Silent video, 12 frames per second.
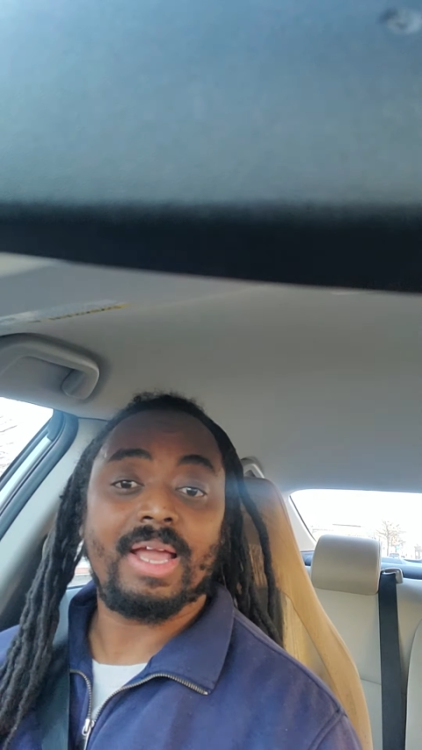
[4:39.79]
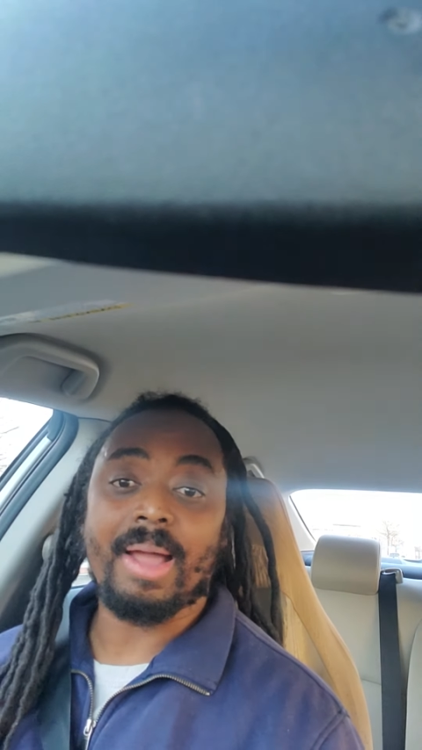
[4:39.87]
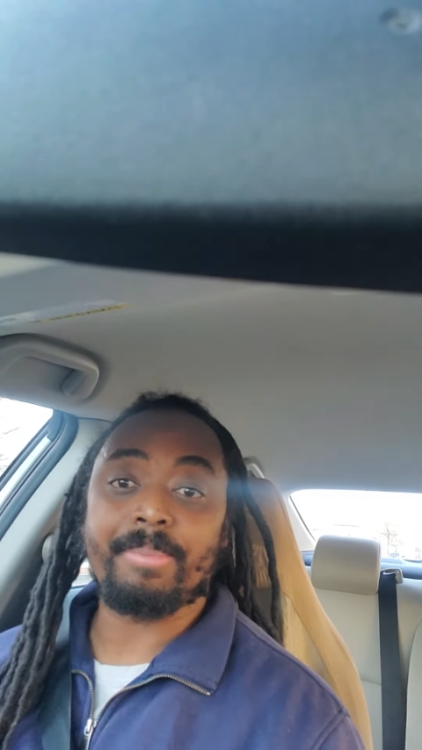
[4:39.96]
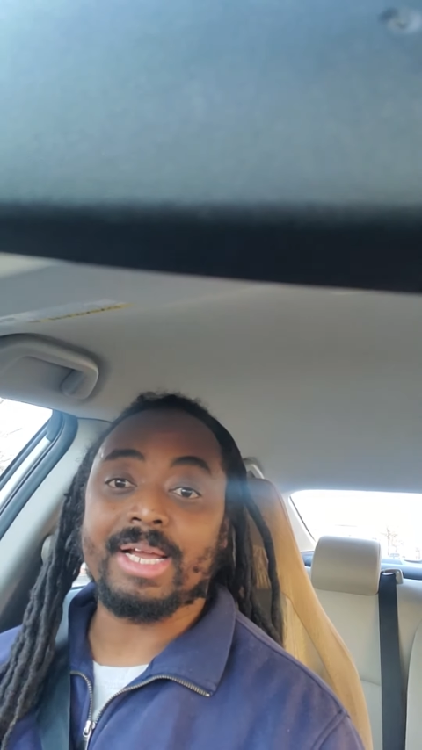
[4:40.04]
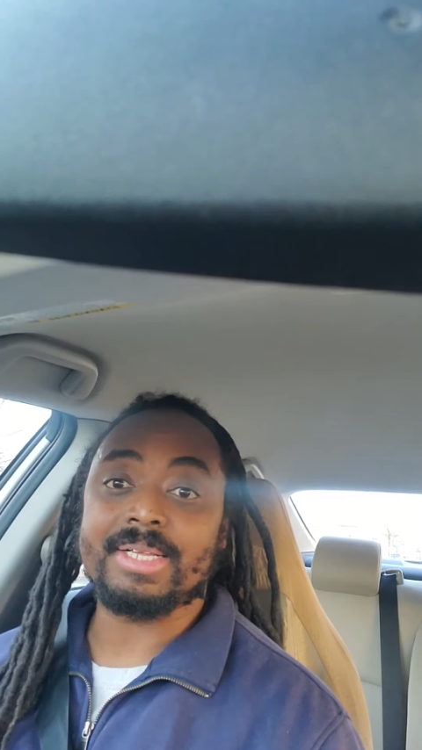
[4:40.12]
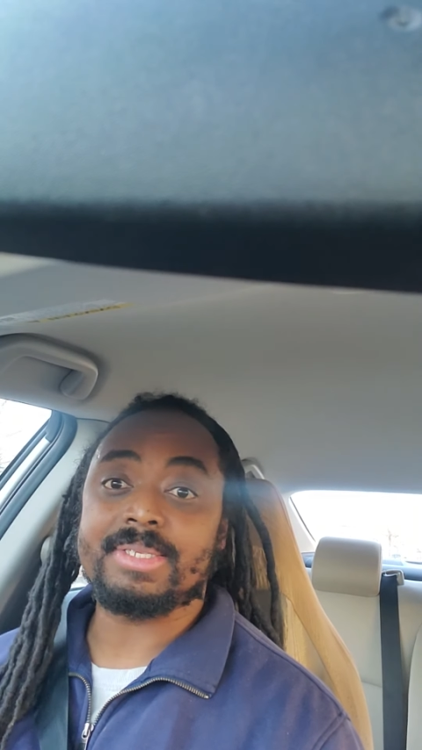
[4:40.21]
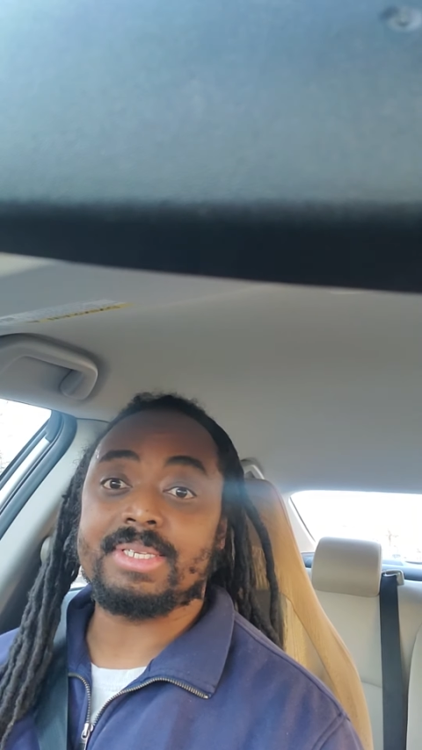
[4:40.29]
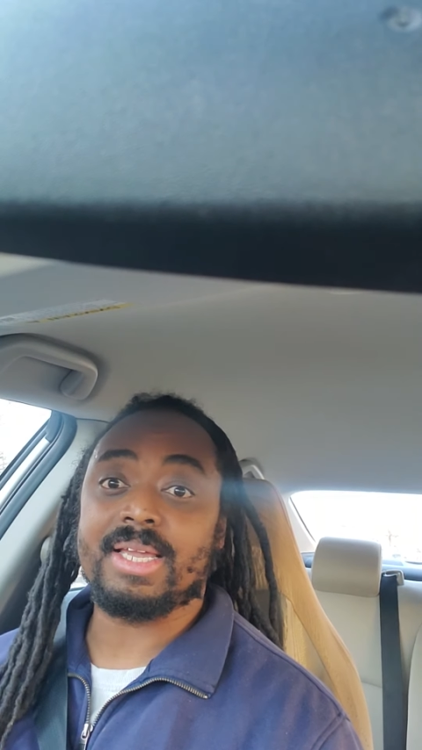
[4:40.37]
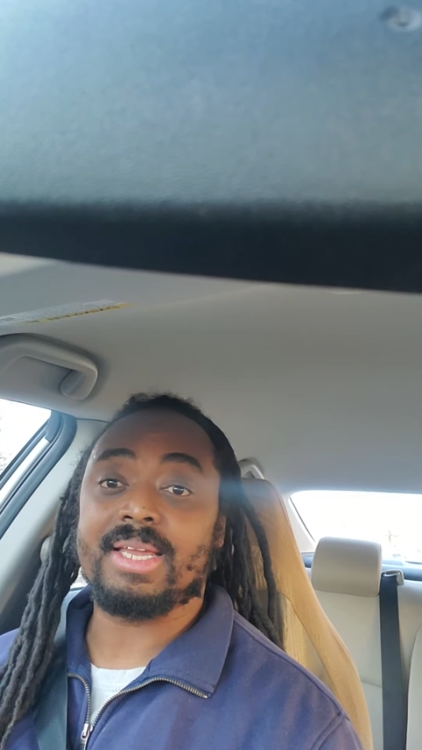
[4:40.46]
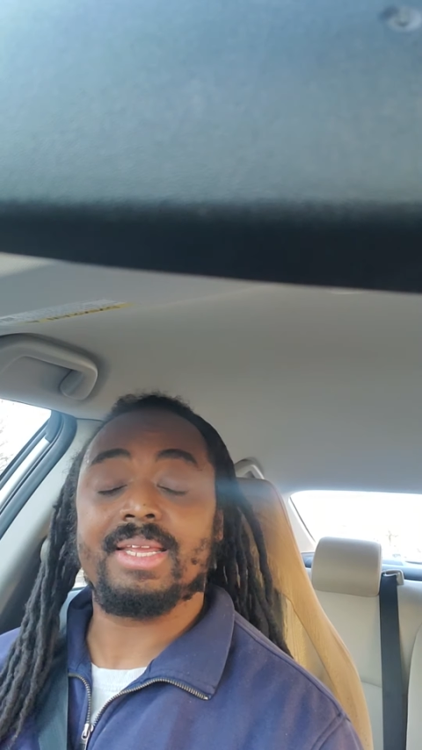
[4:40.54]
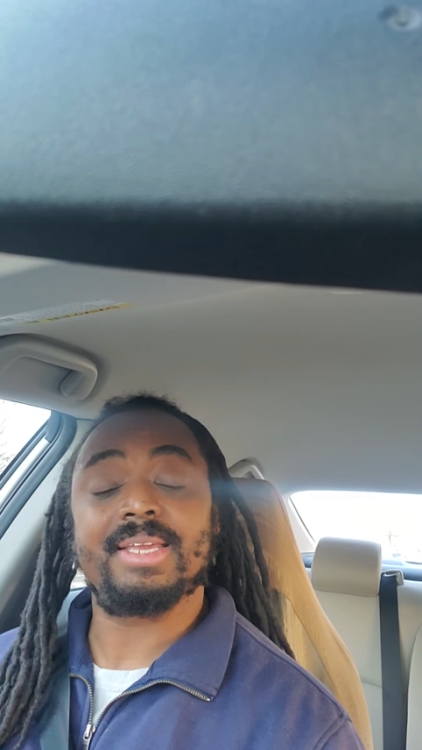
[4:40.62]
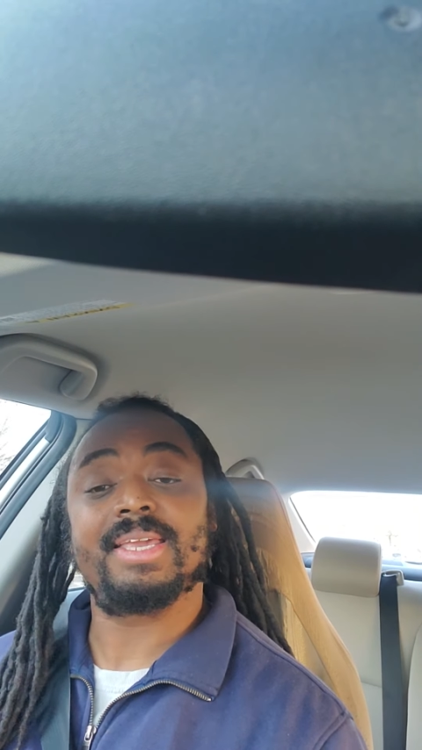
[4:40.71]
I'm not
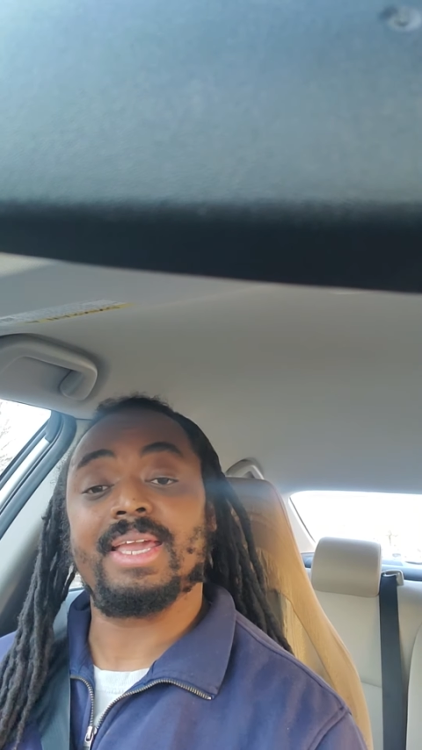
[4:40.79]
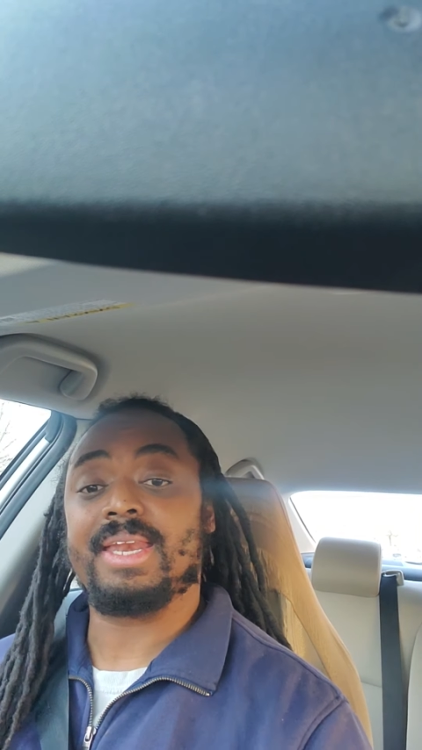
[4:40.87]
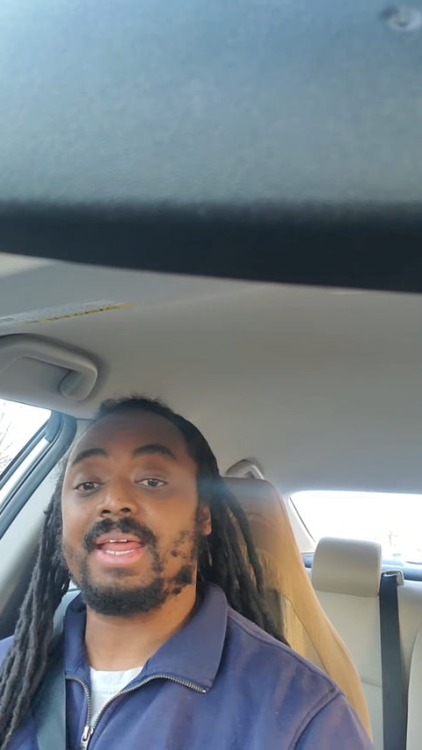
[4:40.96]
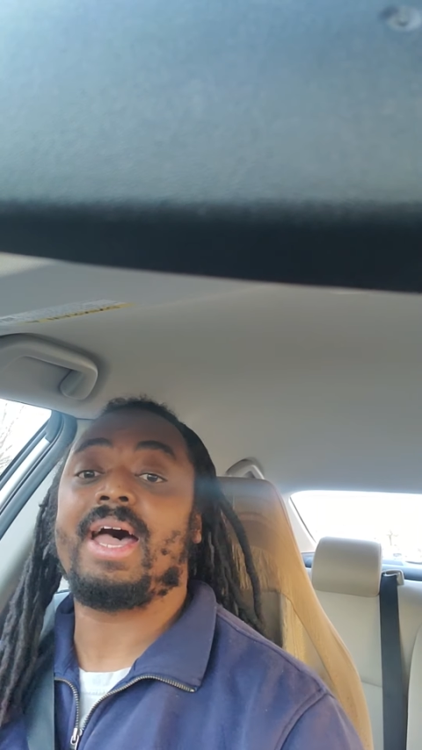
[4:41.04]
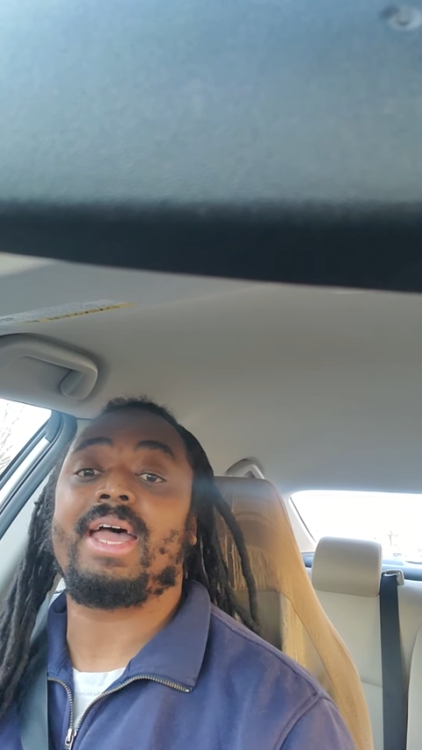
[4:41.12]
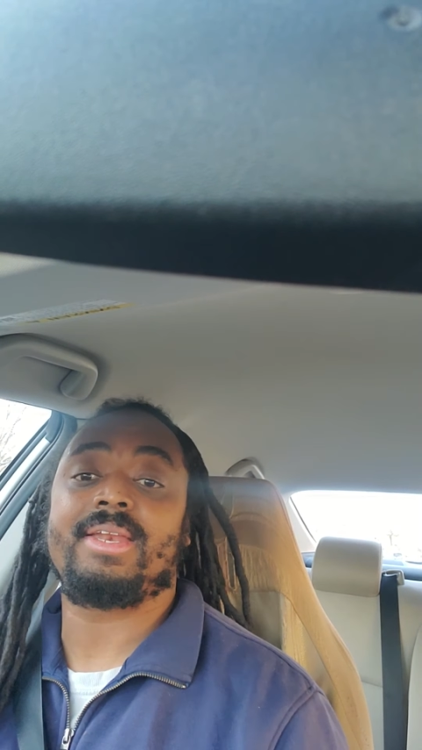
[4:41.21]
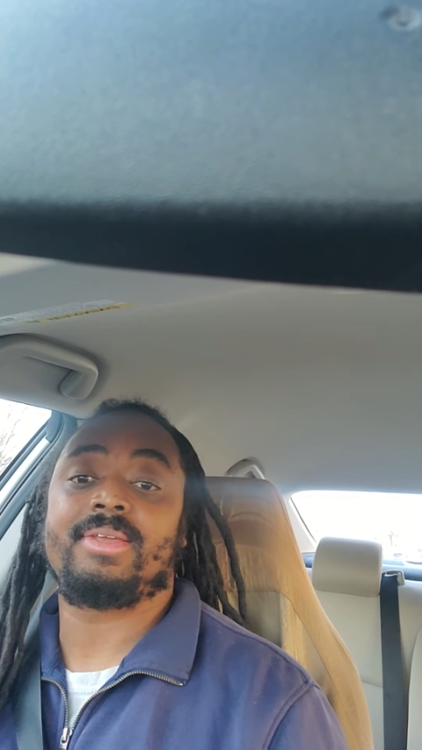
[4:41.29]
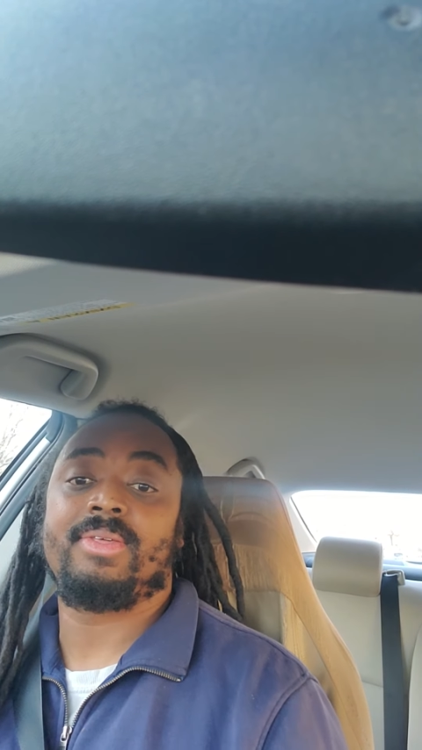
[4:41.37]
saying it cannot.